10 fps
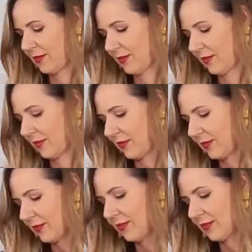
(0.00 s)

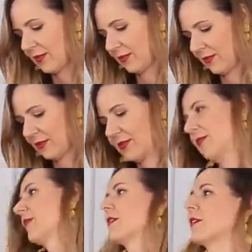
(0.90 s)

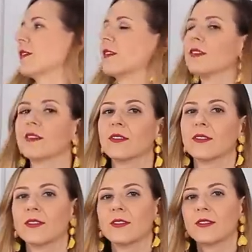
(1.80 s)

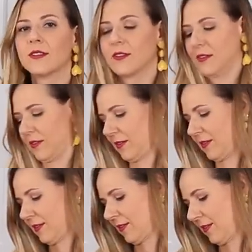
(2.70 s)

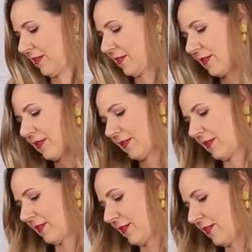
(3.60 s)

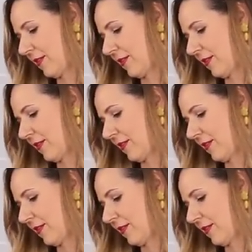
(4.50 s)
No words are spoken by the person on screen.